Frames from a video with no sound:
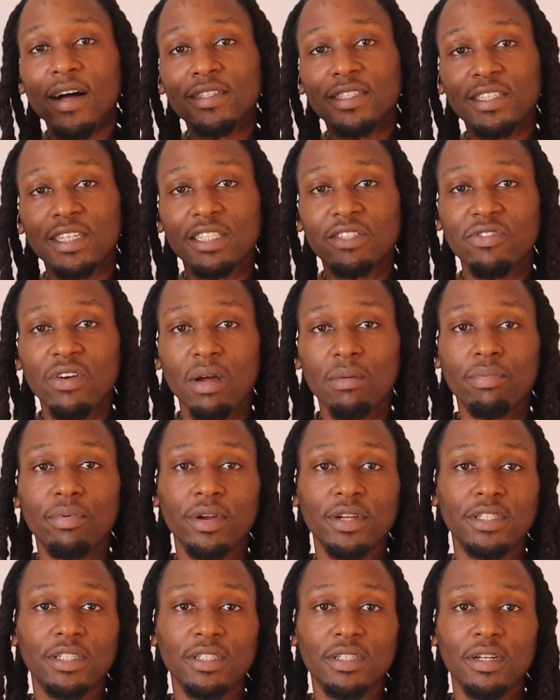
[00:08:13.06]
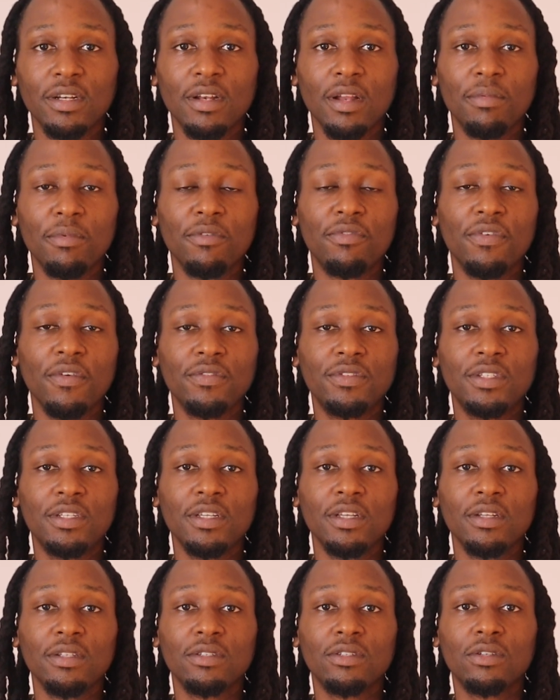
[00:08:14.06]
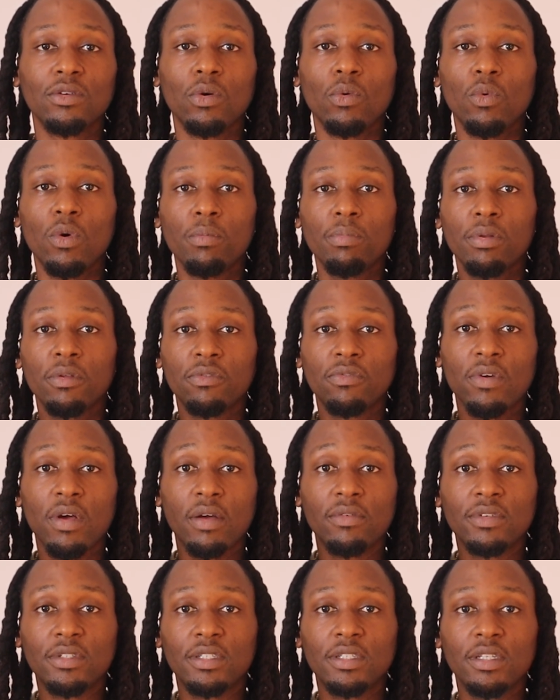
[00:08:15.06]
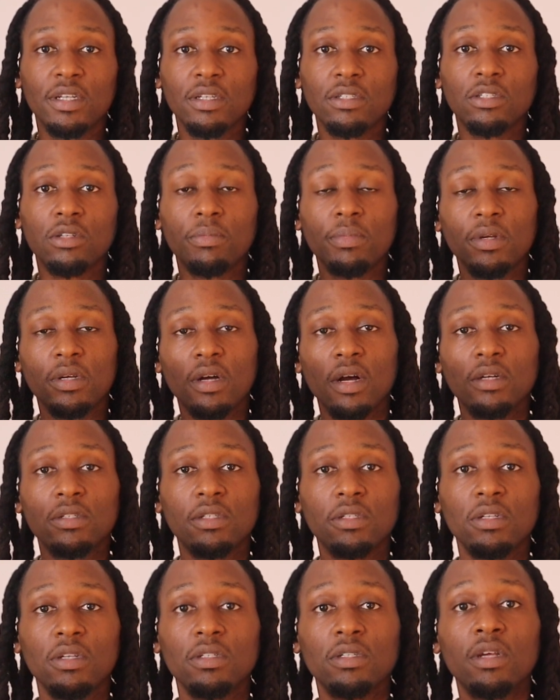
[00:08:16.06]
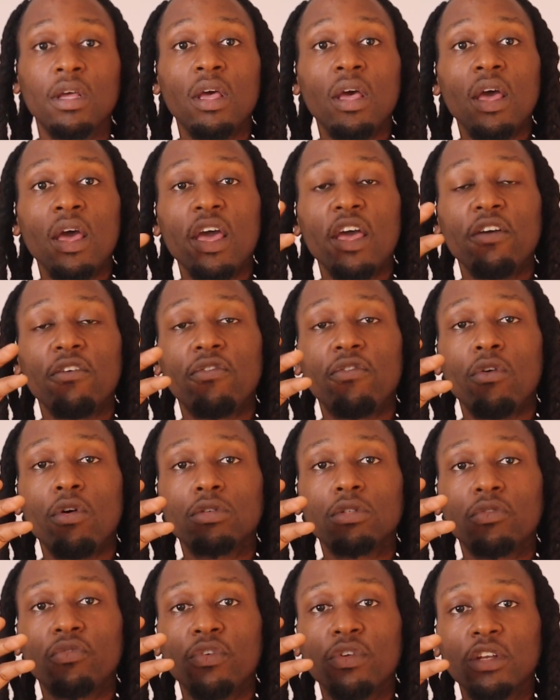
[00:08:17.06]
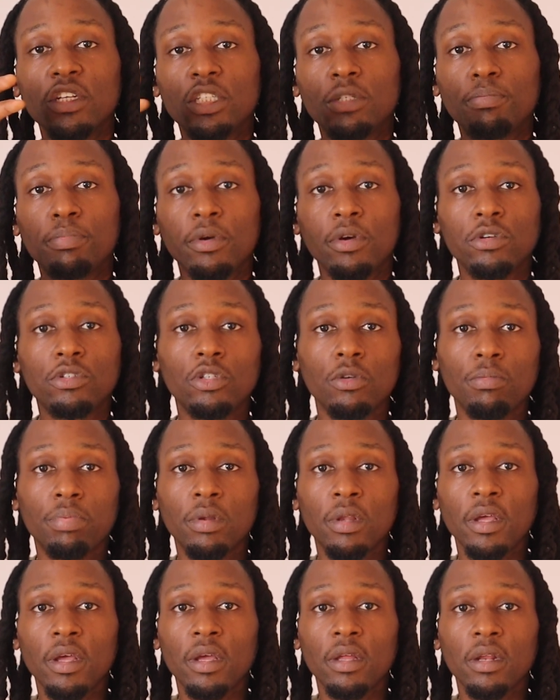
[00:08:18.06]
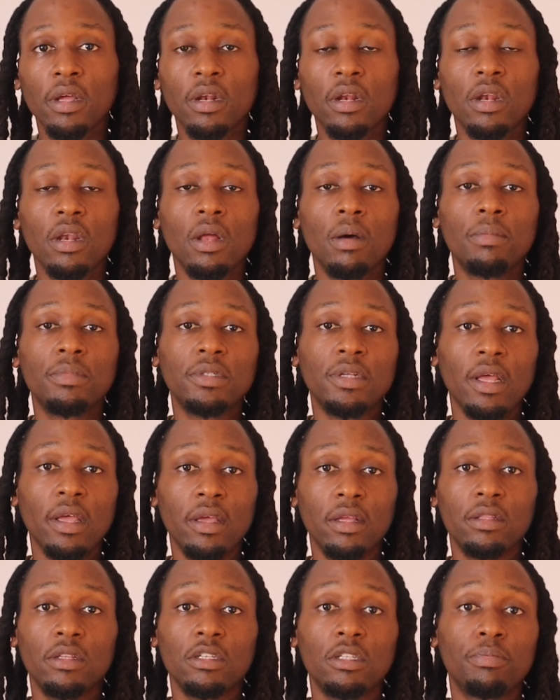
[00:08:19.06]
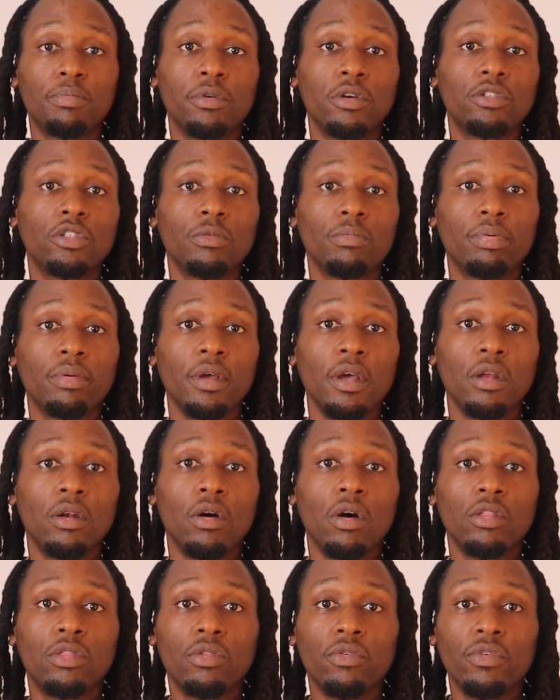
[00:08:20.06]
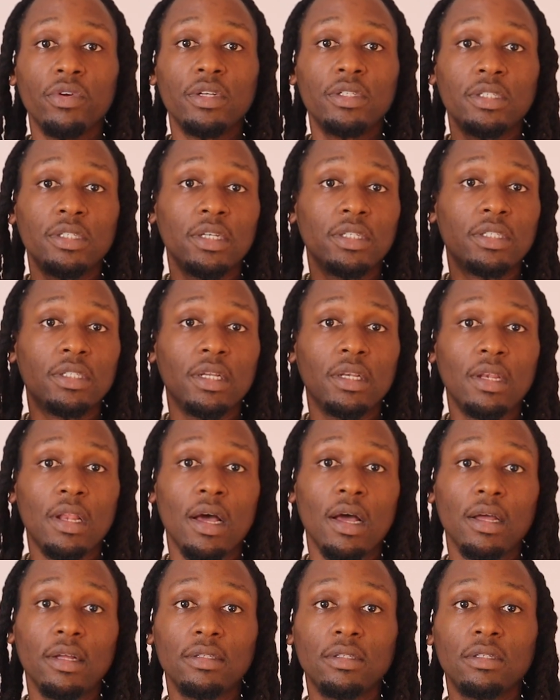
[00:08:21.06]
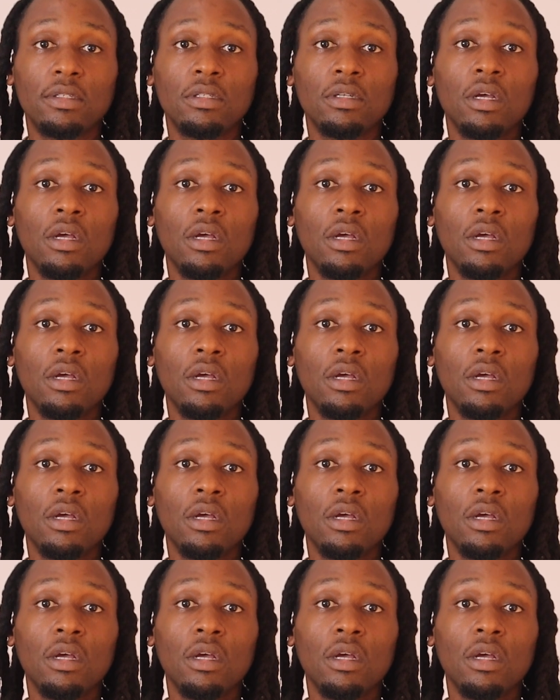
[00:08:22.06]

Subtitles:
6 vibration, the number 15. So 1 + 5 = 6. So because of this, it falls within the spiritual plane. And the numbers that hit the spiritual plane are 3, 6, and 9.